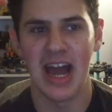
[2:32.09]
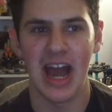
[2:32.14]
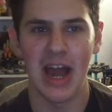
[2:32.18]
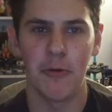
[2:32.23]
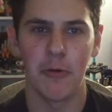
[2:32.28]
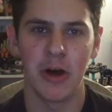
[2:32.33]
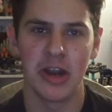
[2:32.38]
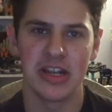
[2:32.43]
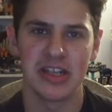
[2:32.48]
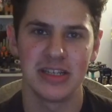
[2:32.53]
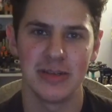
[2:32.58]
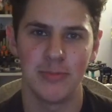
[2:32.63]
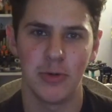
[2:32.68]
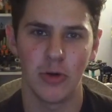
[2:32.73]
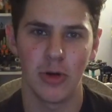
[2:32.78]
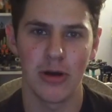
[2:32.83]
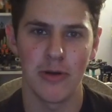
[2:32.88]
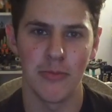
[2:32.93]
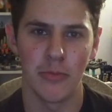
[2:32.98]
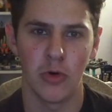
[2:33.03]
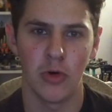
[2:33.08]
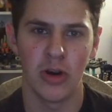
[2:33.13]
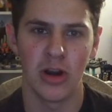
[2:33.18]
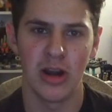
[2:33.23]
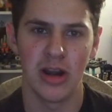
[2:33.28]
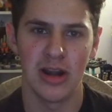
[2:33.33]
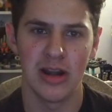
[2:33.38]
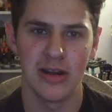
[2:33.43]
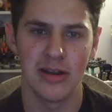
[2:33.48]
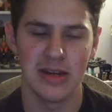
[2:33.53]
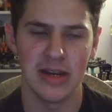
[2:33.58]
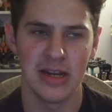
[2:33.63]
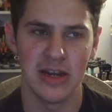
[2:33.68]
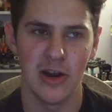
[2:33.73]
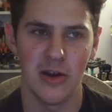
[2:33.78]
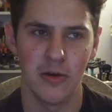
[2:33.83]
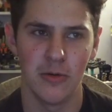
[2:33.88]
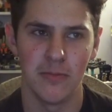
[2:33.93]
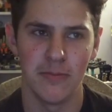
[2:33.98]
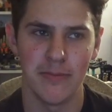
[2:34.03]
I want to support more, you
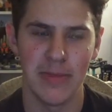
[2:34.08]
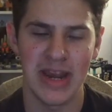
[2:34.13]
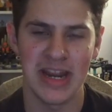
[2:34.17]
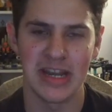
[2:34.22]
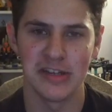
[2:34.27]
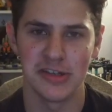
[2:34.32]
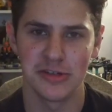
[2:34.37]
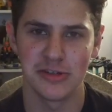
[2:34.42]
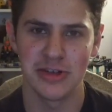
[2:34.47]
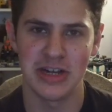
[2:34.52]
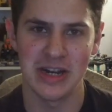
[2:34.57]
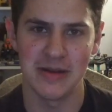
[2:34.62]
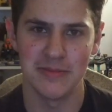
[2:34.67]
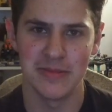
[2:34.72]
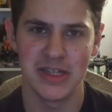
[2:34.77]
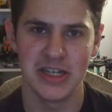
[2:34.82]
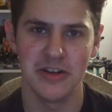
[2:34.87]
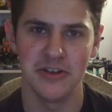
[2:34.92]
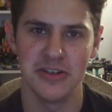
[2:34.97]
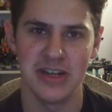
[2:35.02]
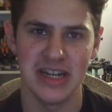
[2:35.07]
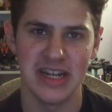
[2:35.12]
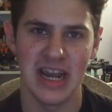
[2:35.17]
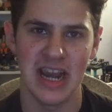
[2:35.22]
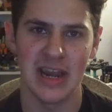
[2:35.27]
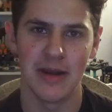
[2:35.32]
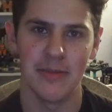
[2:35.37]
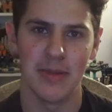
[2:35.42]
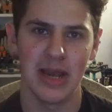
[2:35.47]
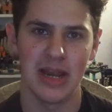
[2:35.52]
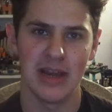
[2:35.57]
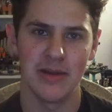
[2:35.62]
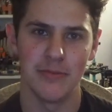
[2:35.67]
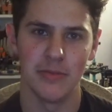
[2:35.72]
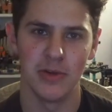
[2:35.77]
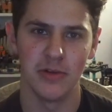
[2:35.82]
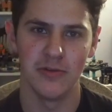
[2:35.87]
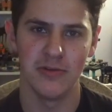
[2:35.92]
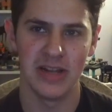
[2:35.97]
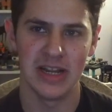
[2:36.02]
know, mainstream 2D animated
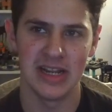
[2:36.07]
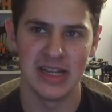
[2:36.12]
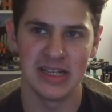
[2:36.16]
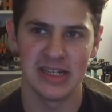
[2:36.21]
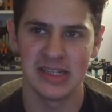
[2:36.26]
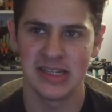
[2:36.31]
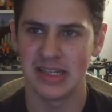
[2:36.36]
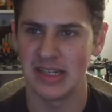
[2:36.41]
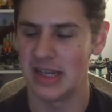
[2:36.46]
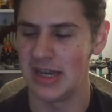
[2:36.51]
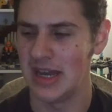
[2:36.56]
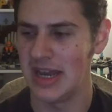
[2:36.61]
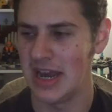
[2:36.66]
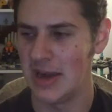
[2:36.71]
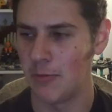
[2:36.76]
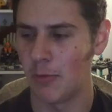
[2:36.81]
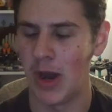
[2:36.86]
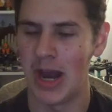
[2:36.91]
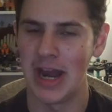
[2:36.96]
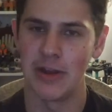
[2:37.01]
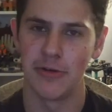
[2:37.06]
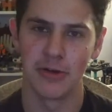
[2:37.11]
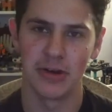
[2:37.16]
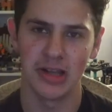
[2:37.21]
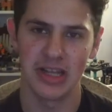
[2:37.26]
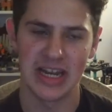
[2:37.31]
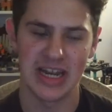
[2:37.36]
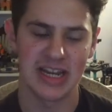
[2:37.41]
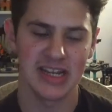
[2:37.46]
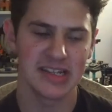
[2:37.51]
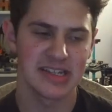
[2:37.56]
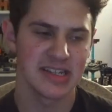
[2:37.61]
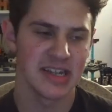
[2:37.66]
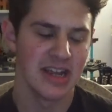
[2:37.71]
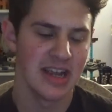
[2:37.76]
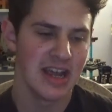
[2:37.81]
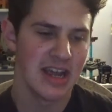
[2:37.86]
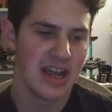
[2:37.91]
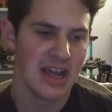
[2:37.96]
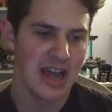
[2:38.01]
movies in wide release.
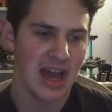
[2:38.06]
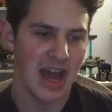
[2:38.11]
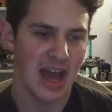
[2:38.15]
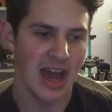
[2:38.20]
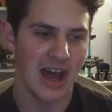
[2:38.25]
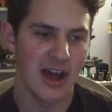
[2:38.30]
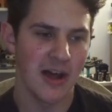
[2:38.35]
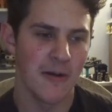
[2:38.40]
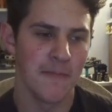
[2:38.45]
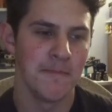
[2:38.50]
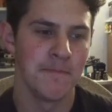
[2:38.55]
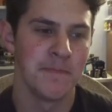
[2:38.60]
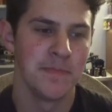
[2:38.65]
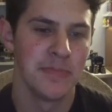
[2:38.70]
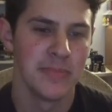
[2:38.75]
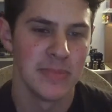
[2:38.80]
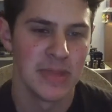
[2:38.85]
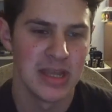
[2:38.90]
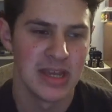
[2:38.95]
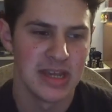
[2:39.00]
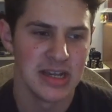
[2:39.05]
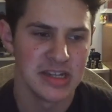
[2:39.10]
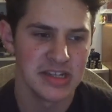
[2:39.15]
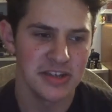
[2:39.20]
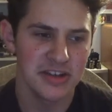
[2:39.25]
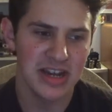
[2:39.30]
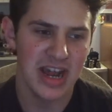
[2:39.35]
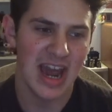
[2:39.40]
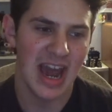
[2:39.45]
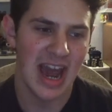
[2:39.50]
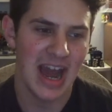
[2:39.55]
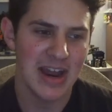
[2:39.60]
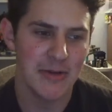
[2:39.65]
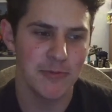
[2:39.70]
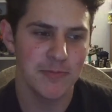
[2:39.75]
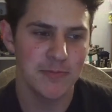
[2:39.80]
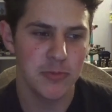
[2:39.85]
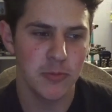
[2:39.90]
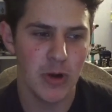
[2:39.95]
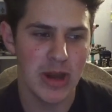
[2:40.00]
So yeah,
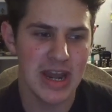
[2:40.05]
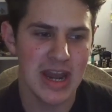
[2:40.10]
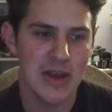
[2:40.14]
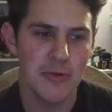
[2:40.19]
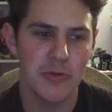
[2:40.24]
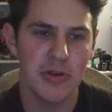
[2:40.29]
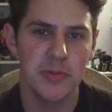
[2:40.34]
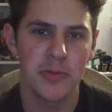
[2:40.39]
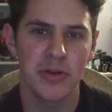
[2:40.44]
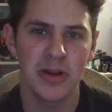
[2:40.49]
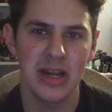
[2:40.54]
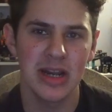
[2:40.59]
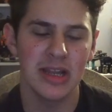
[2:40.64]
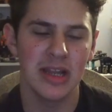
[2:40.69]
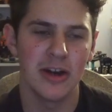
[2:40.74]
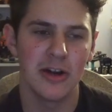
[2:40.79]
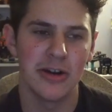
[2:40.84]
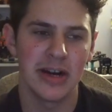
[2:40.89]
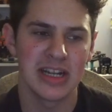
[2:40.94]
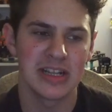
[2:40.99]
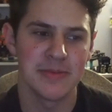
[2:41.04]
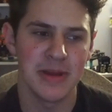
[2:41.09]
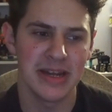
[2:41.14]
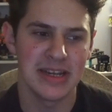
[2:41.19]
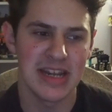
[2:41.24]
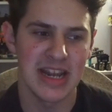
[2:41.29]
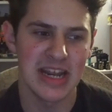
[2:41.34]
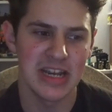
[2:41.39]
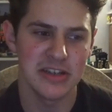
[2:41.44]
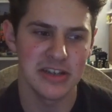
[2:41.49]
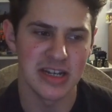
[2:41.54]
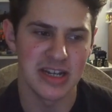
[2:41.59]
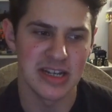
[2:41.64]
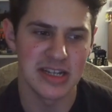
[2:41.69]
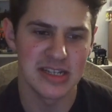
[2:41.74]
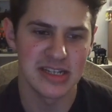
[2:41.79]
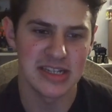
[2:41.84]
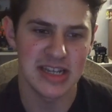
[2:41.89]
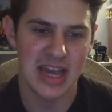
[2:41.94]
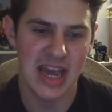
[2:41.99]
I went in with pretty low
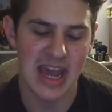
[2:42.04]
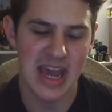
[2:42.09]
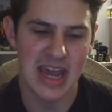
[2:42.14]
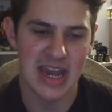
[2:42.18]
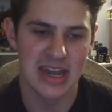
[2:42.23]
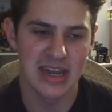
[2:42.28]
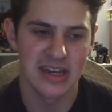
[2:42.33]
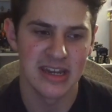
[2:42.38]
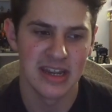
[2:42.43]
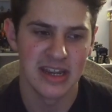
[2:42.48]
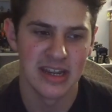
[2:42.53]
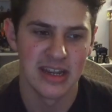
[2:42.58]
expectations, and